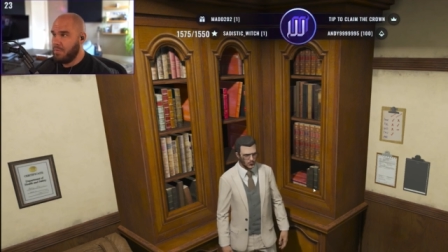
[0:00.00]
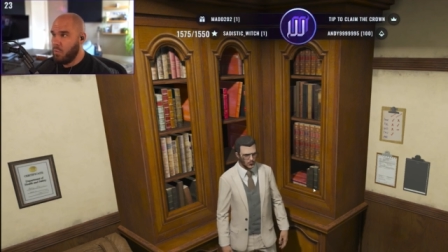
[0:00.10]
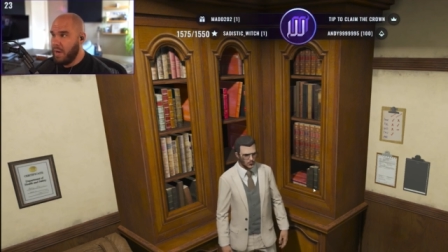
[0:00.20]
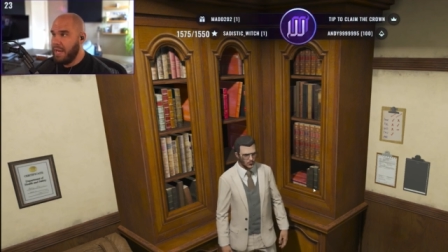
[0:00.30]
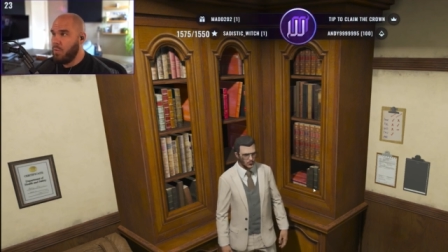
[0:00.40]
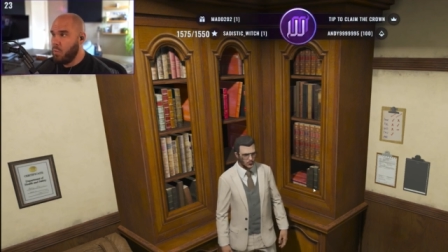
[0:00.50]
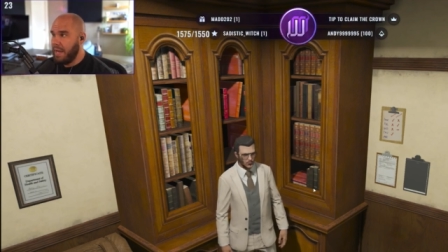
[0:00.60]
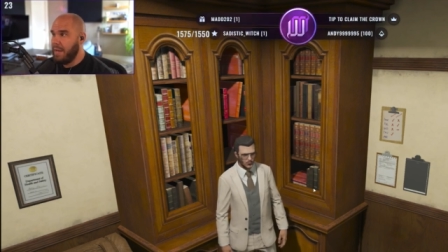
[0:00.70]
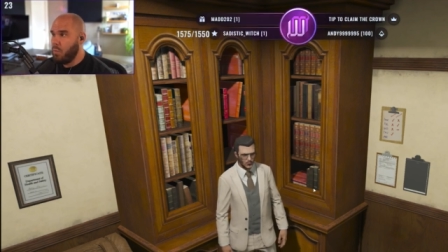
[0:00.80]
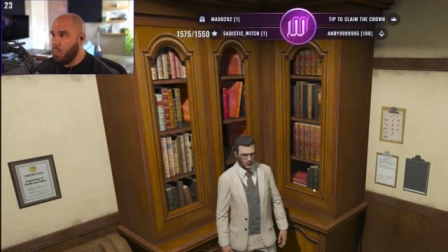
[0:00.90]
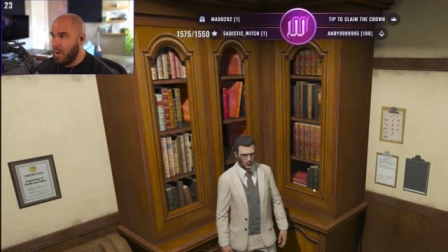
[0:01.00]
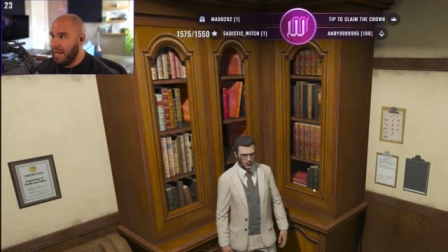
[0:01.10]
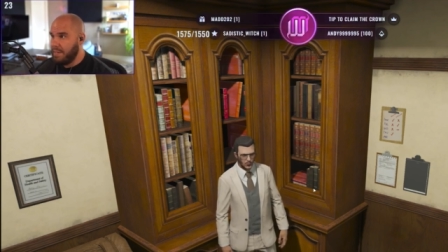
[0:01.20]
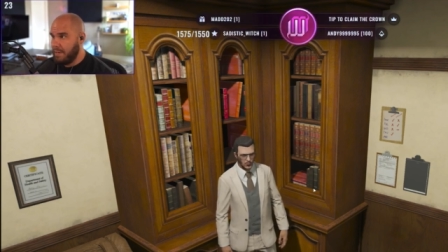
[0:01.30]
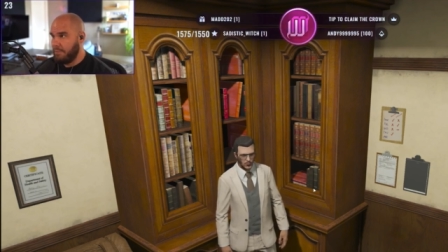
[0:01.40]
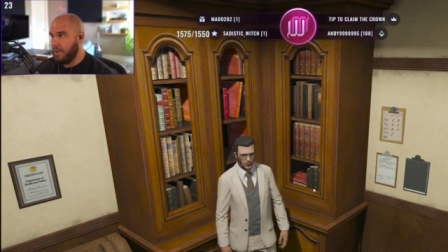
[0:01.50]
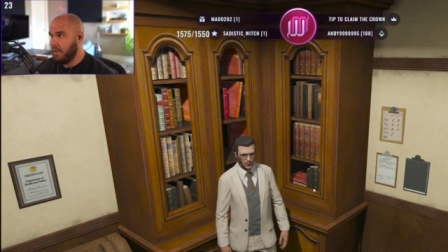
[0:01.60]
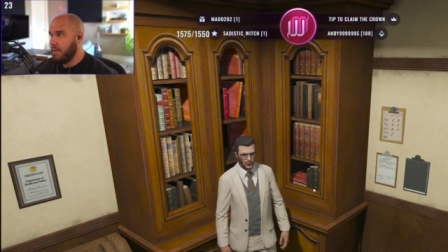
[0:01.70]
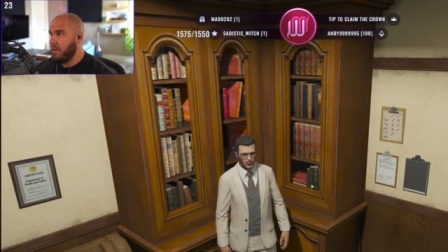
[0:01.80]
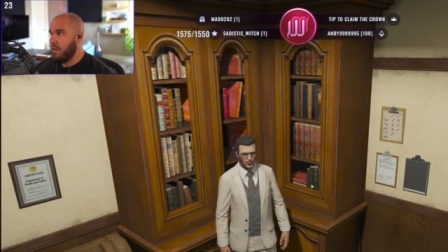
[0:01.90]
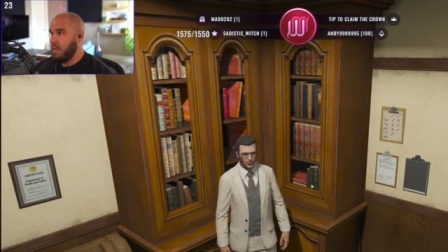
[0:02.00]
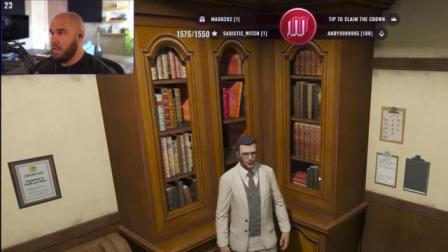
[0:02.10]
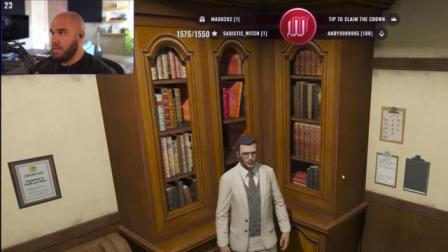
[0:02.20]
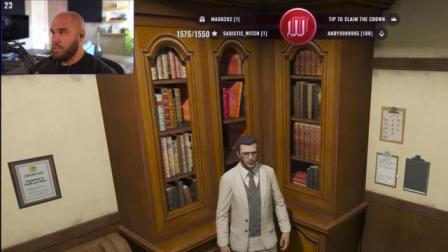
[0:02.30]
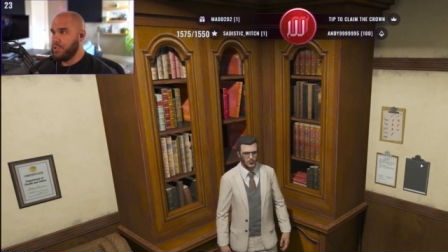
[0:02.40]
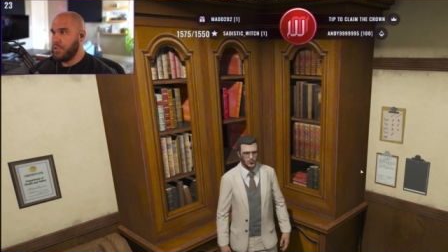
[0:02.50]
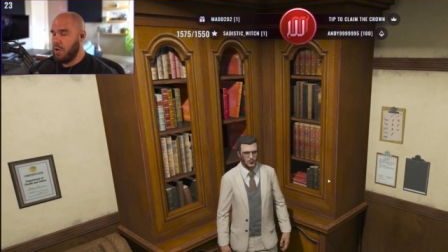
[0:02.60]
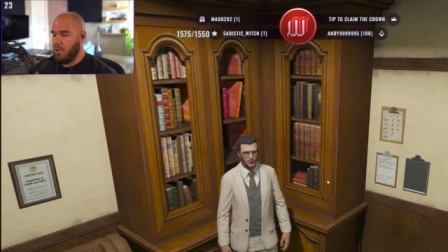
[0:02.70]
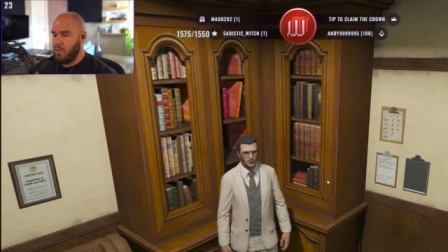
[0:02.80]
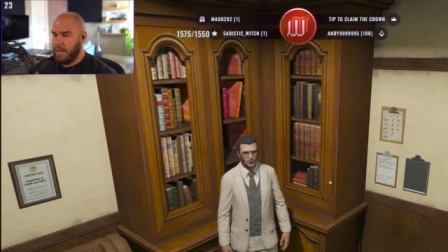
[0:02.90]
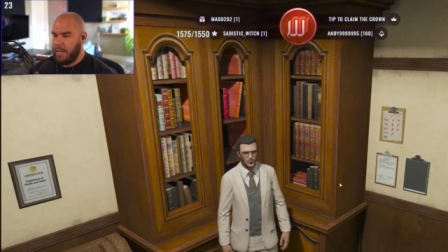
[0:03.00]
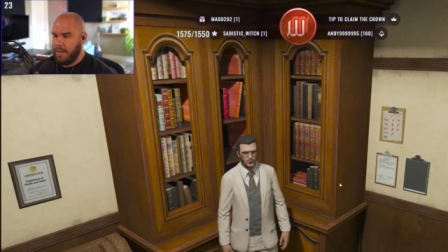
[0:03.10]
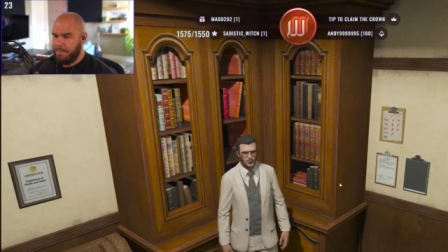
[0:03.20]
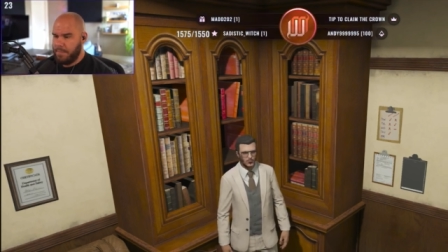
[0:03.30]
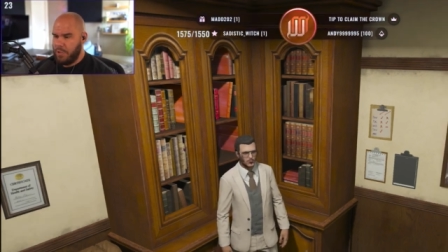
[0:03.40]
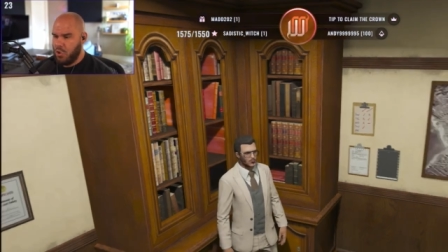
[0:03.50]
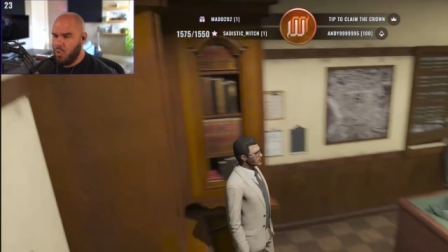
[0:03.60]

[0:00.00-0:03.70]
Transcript: way, way, way different. So um, you